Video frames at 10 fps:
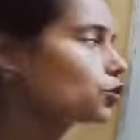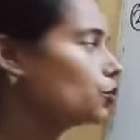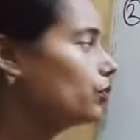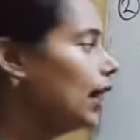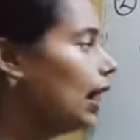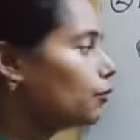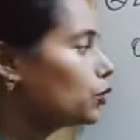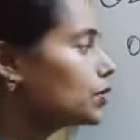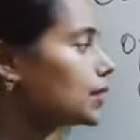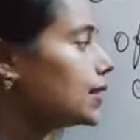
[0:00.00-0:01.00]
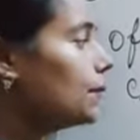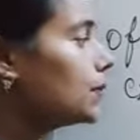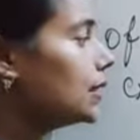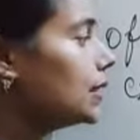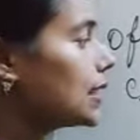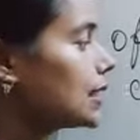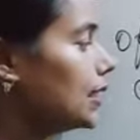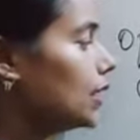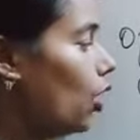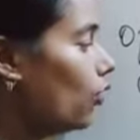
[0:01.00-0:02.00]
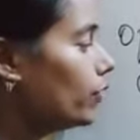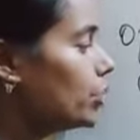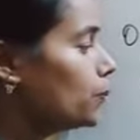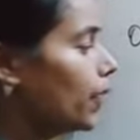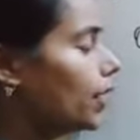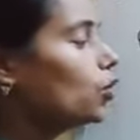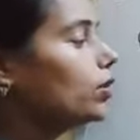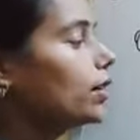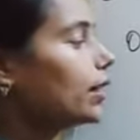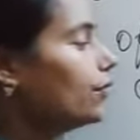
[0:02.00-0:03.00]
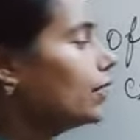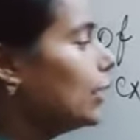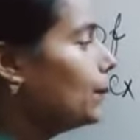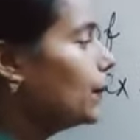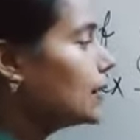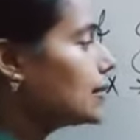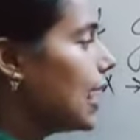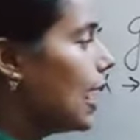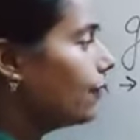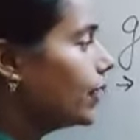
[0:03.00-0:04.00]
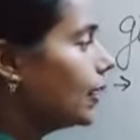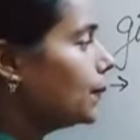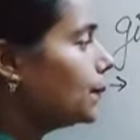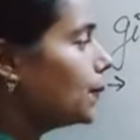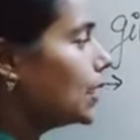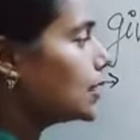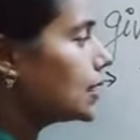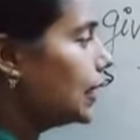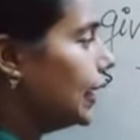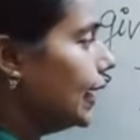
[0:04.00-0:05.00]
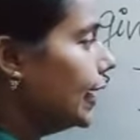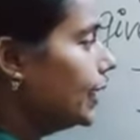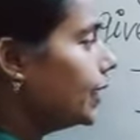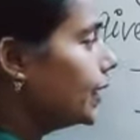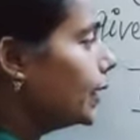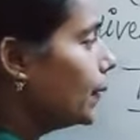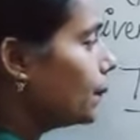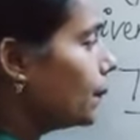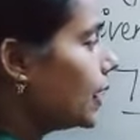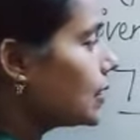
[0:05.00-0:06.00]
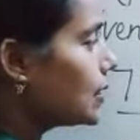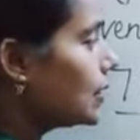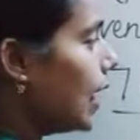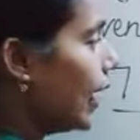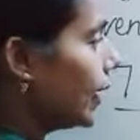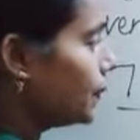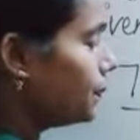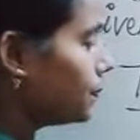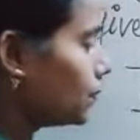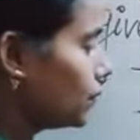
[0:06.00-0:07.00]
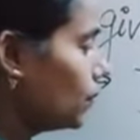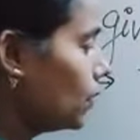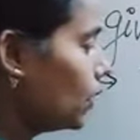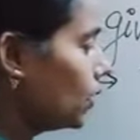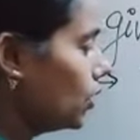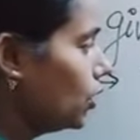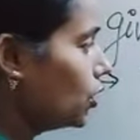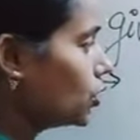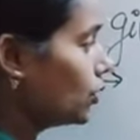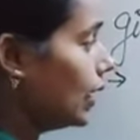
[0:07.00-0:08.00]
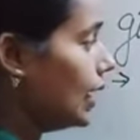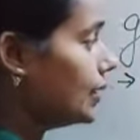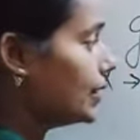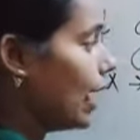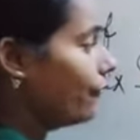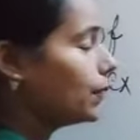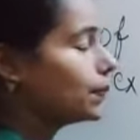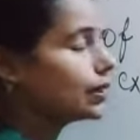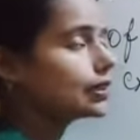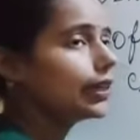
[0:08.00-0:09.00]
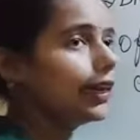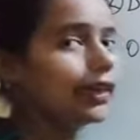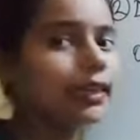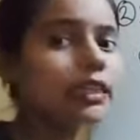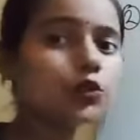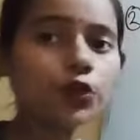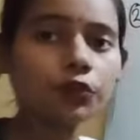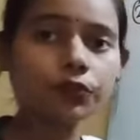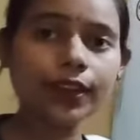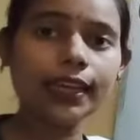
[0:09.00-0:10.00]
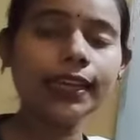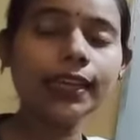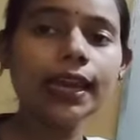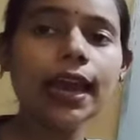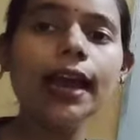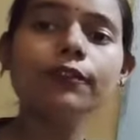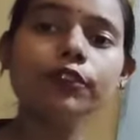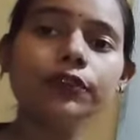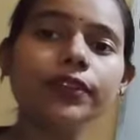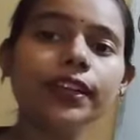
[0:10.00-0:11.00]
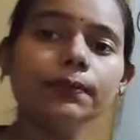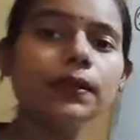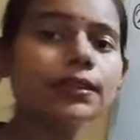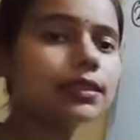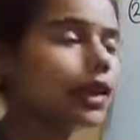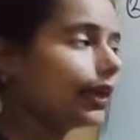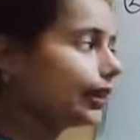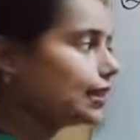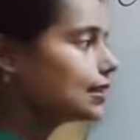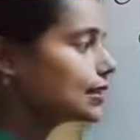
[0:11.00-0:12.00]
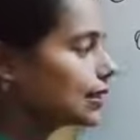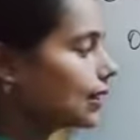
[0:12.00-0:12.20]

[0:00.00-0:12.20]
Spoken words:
So we have to sum the digit of this particular given number, 7 plus 8 plus 9. So class, 7 plus 8 is 15 and 15 plus 9 is